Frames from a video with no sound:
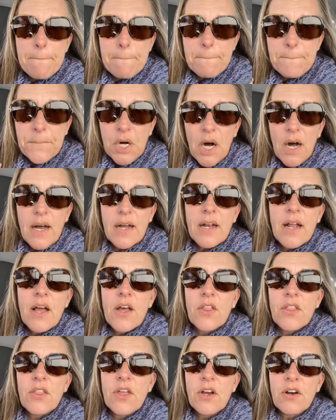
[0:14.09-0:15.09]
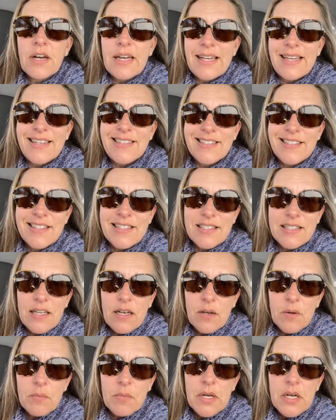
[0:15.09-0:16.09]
But there is some